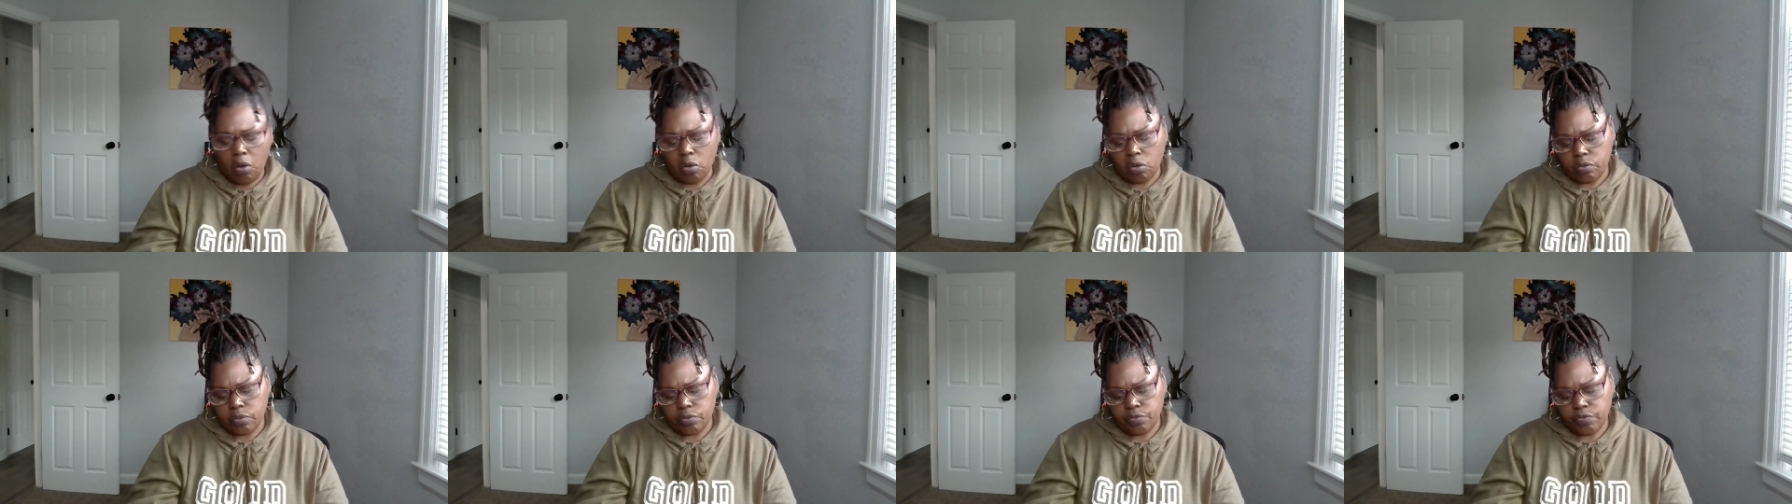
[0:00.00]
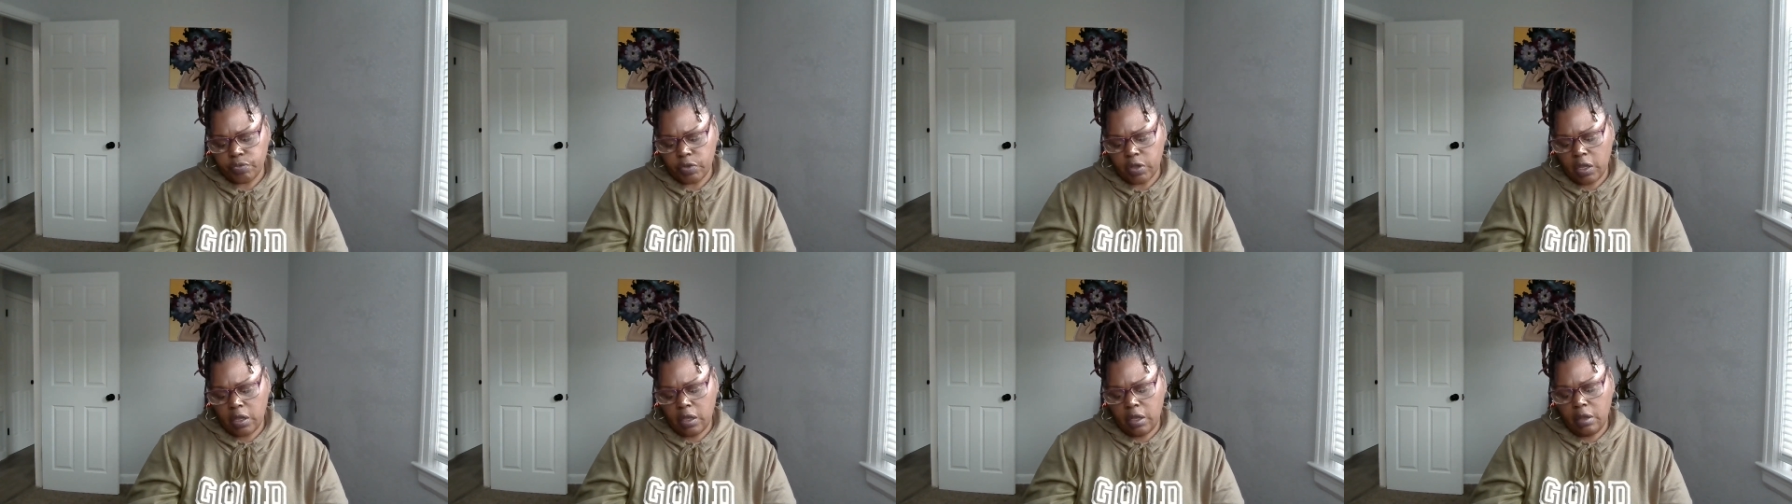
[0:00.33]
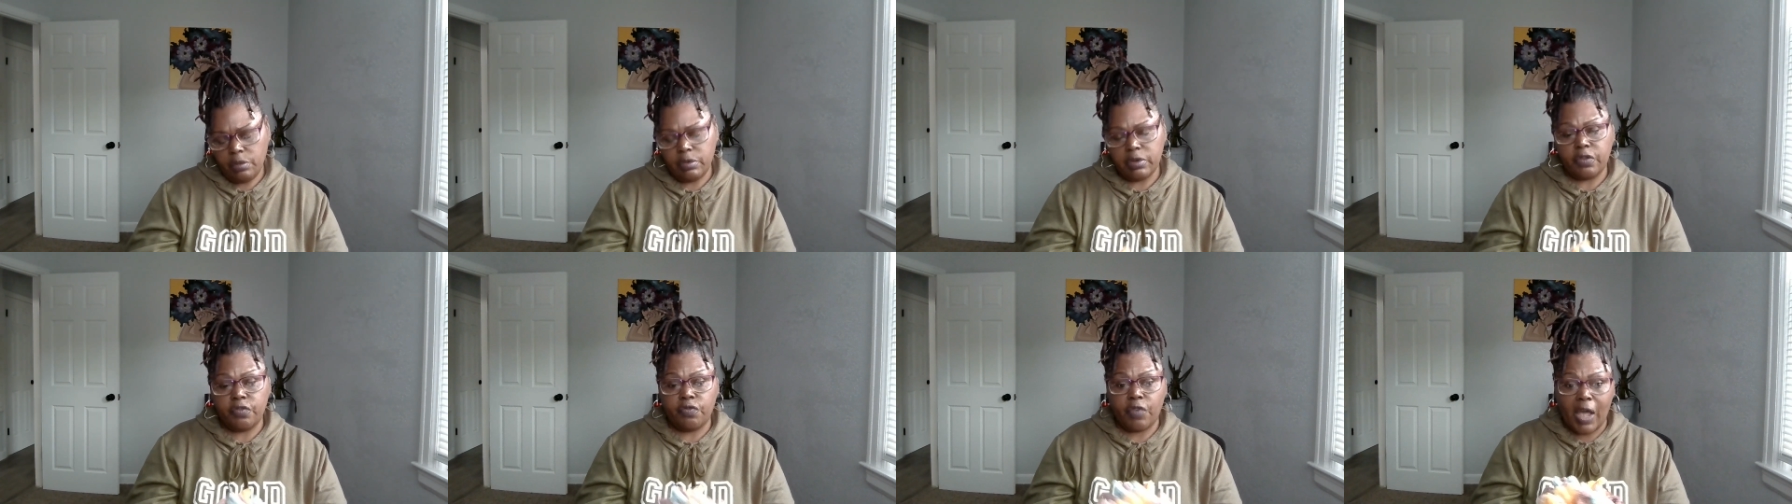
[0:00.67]
Oh,
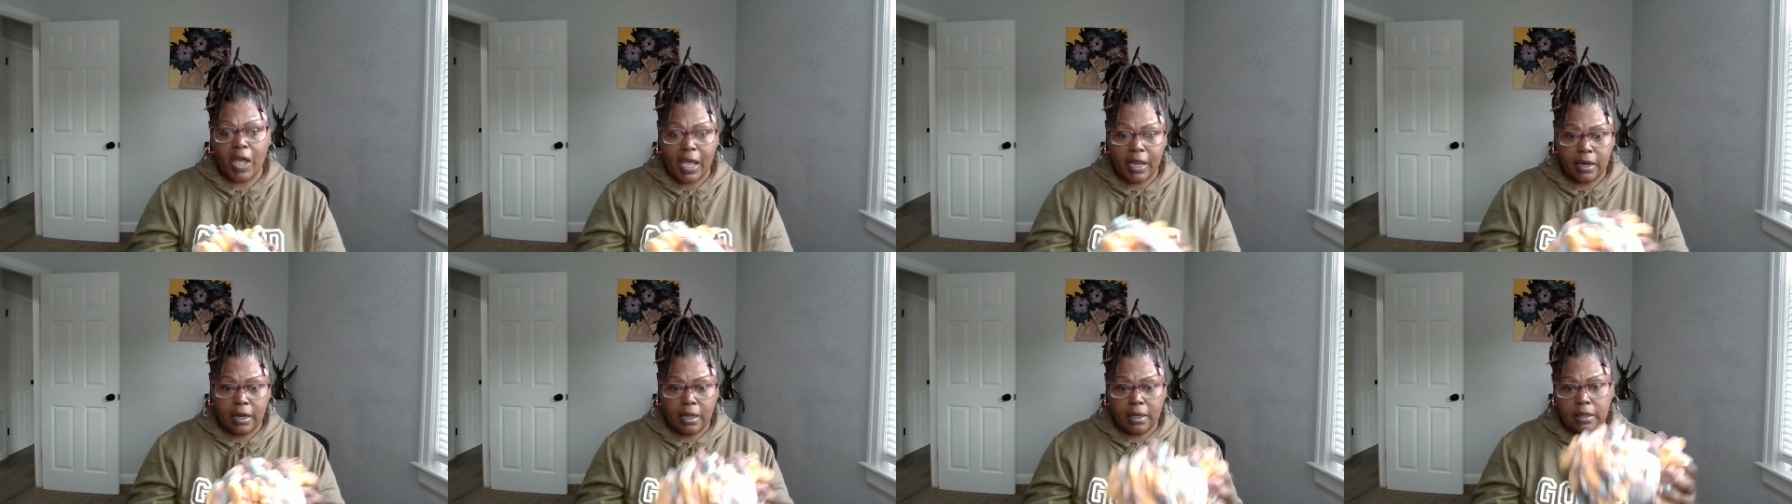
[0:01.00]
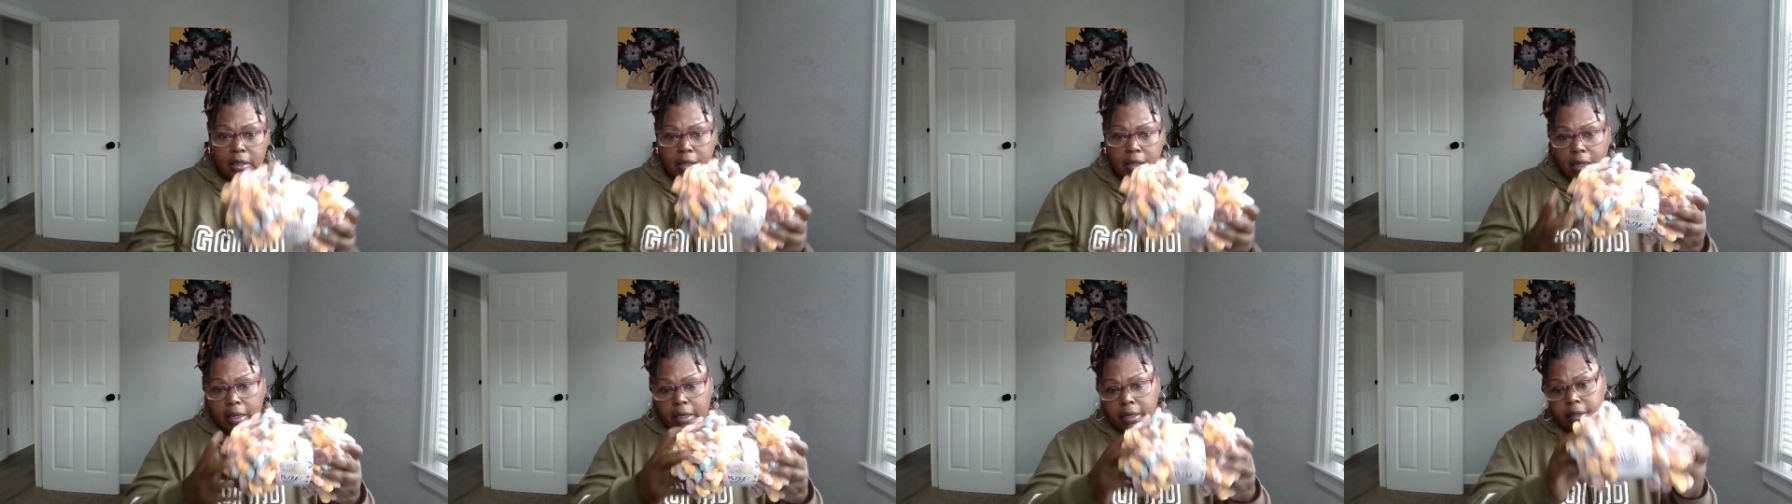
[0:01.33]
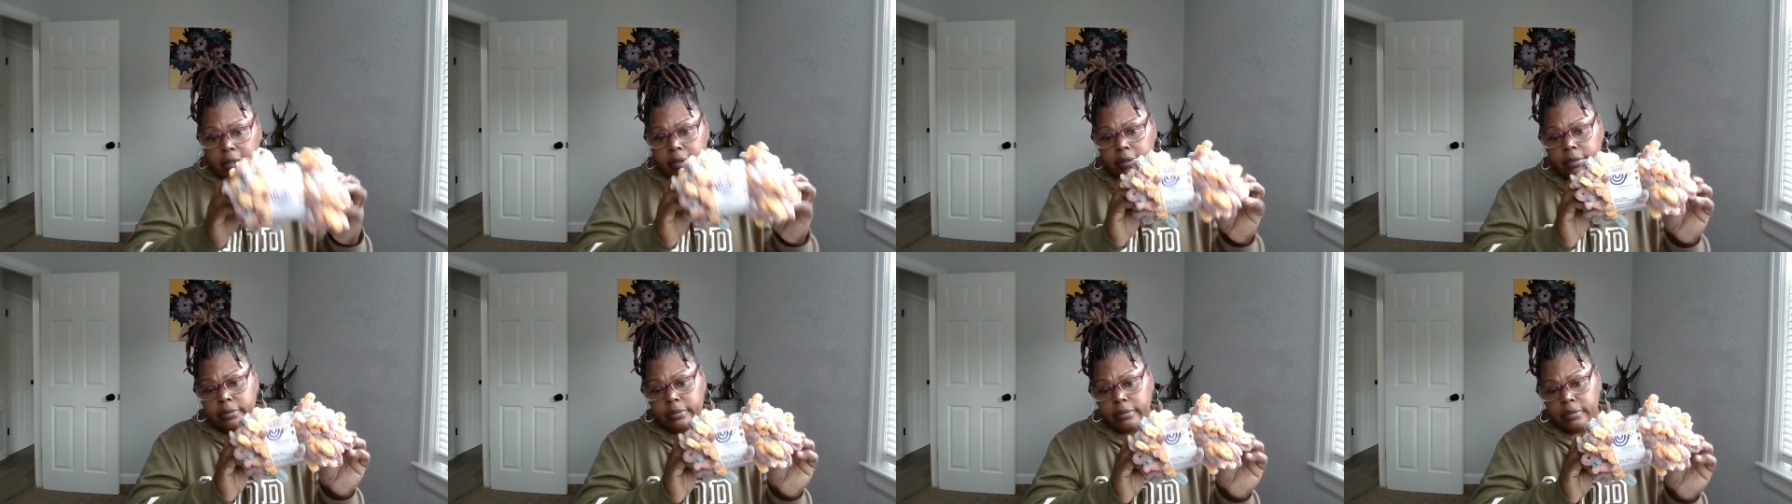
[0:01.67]
it was five ninety nine.